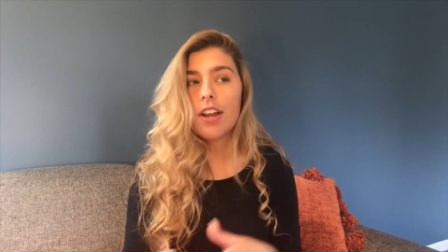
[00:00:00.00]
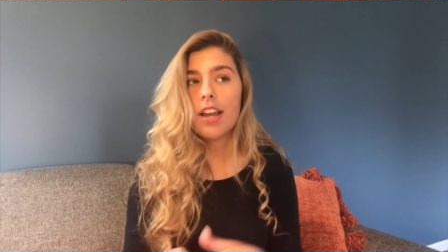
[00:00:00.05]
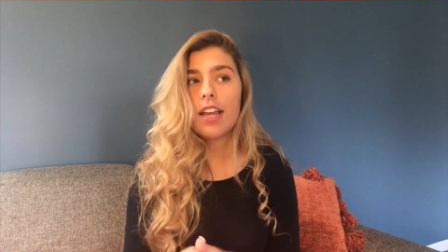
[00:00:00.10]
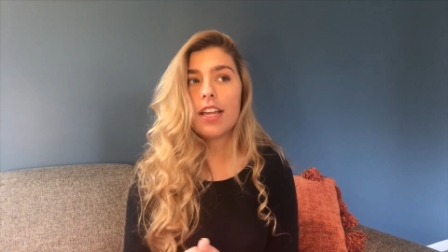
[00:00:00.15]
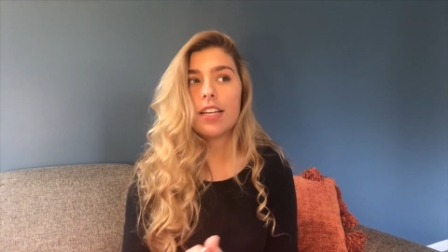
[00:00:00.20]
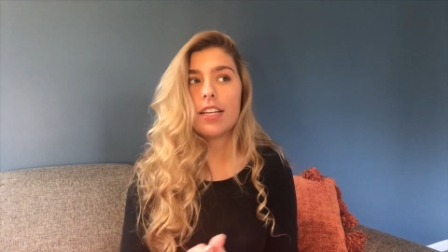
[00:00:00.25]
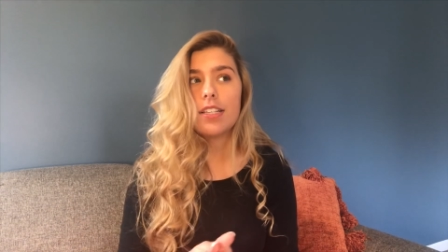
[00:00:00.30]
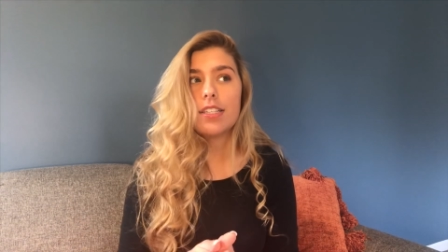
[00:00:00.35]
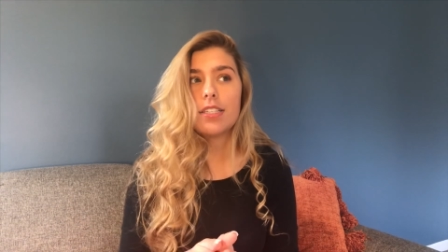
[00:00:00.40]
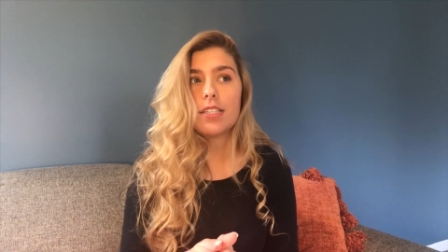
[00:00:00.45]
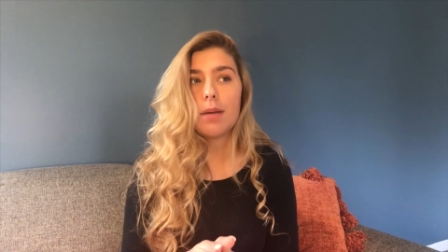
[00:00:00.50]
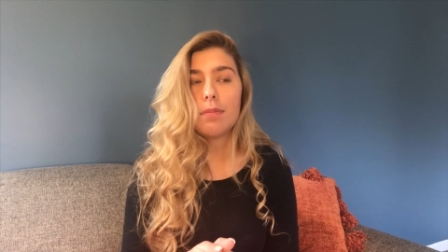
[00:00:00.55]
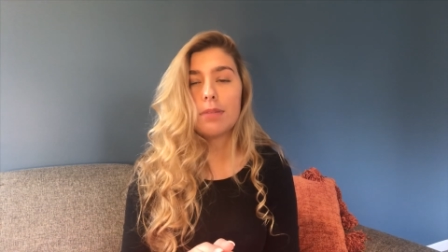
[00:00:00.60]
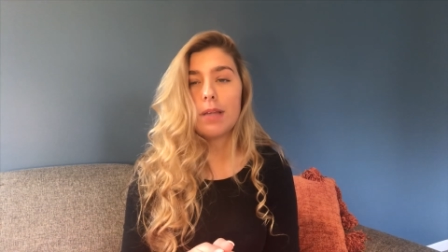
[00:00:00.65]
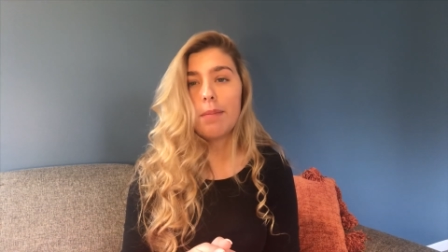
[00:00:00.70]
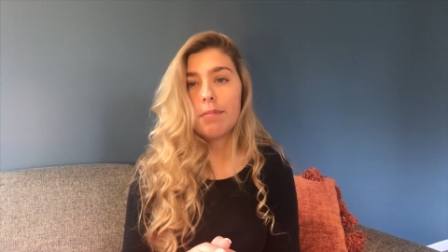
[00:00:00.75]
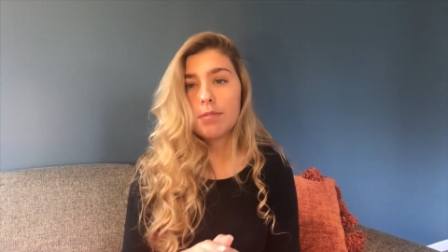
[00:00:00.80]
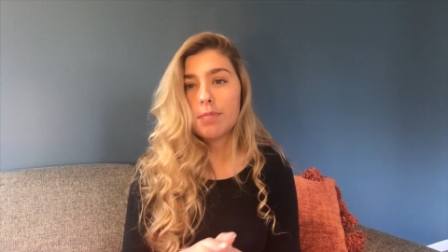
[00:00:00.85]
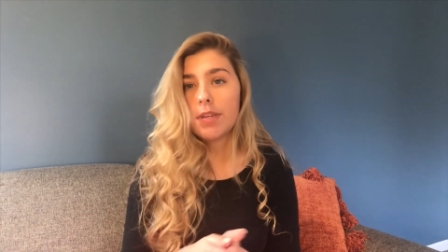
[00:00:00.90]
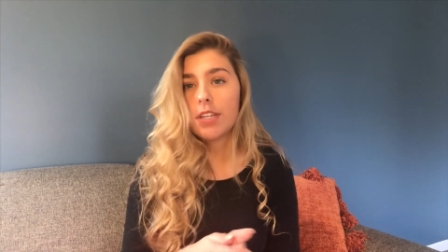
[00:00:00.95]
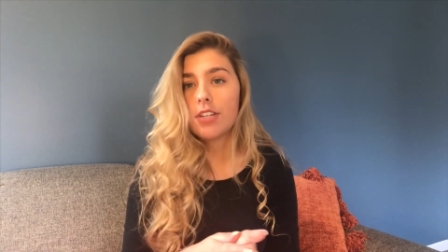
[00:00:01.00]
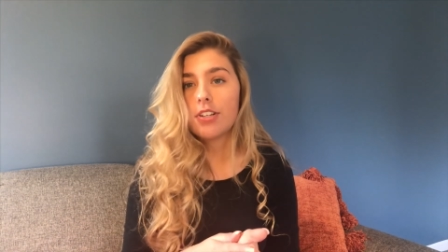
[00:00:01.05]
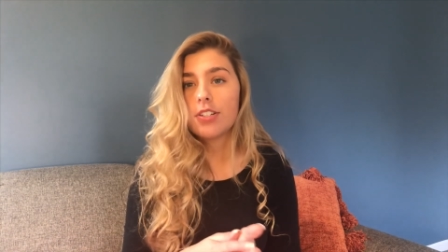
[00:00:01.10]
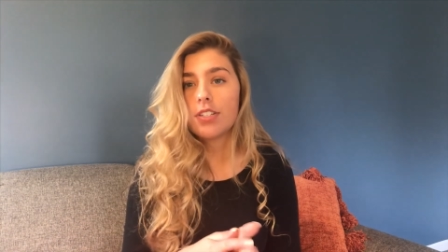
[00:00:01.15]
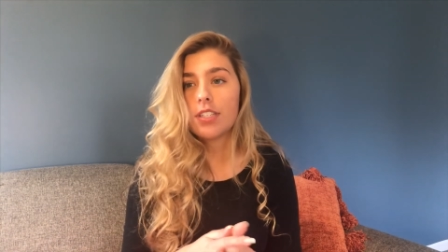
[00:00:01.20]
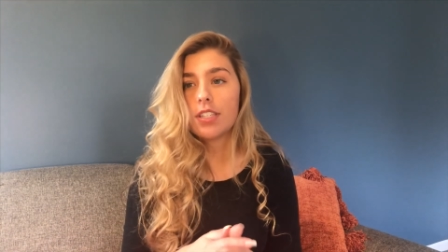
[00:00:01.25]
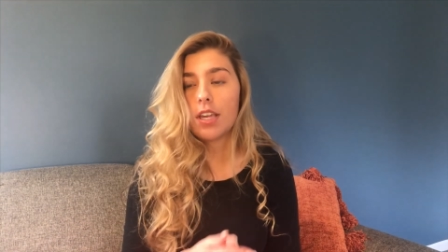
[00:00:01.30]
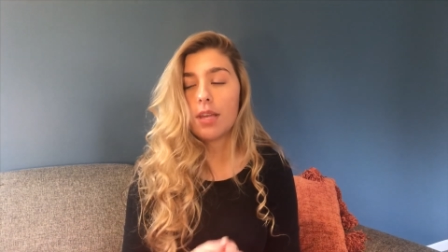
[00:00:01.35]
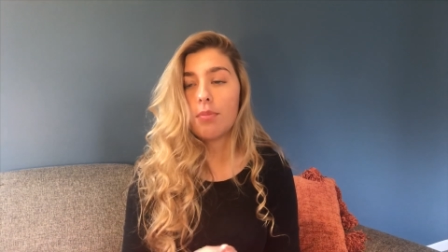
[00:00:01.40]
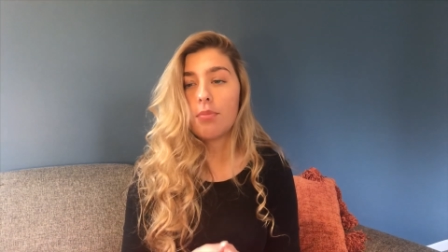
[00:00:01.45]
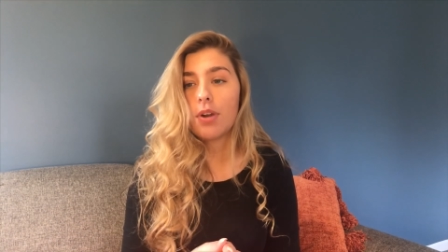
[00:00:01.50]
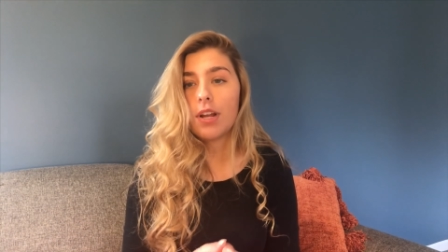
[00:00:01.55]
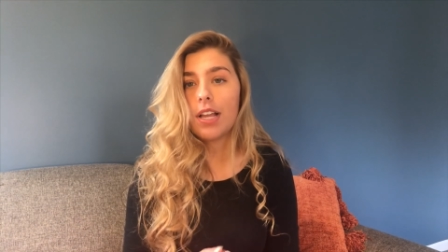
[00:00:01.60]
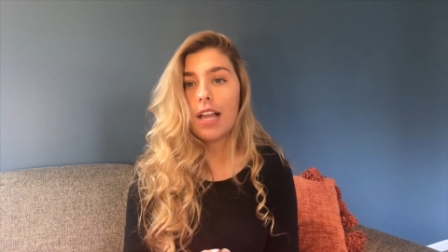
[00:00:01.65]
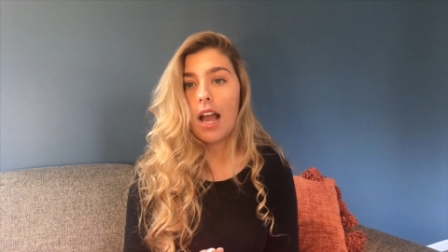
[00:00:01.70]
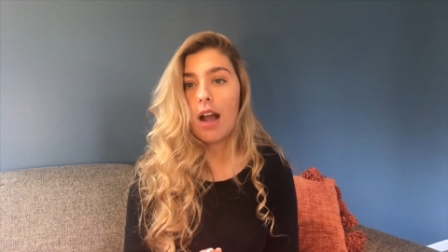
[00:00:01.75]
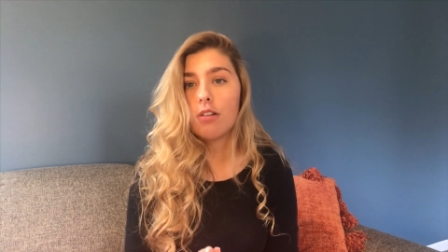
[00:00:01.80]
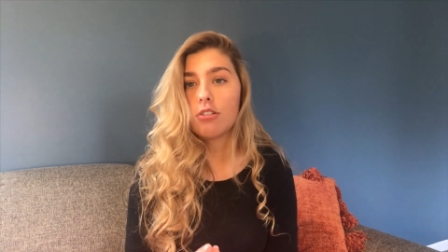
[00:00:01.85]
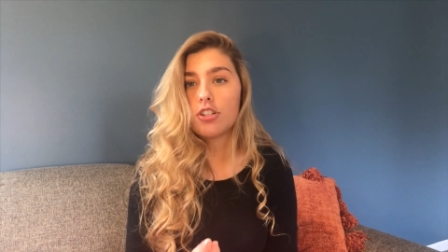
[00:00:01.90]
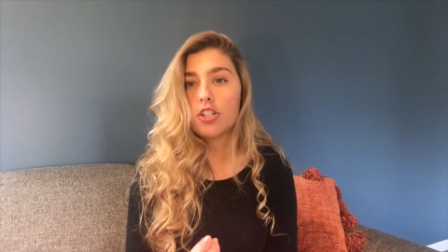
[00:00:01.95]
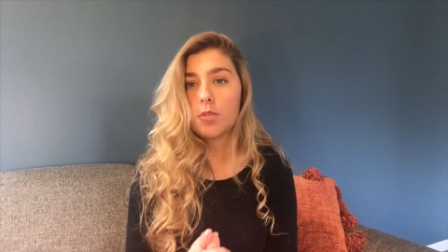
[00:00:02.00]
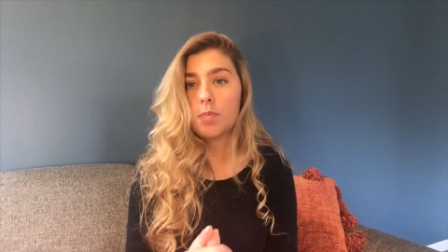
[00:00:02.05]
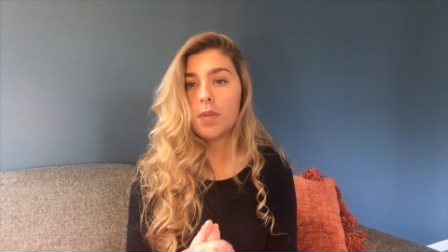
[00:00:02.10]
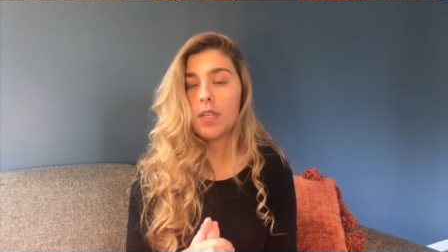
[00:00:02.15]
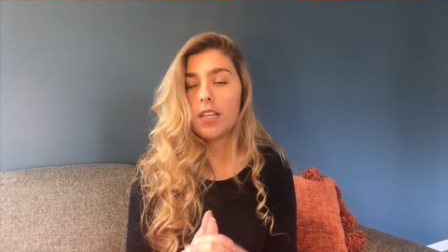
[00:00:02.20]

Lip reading: it can sometimes make your skin break out just